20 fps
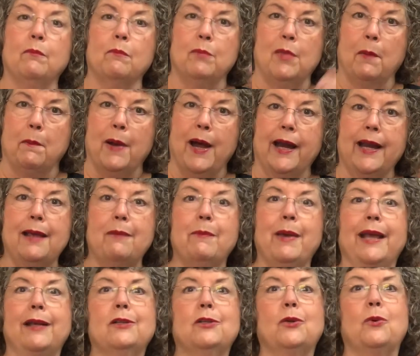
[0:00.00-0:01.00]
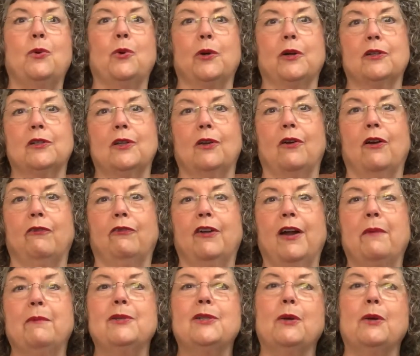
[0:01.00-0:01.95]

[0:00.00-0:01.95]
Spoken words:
the body makes cortisol from.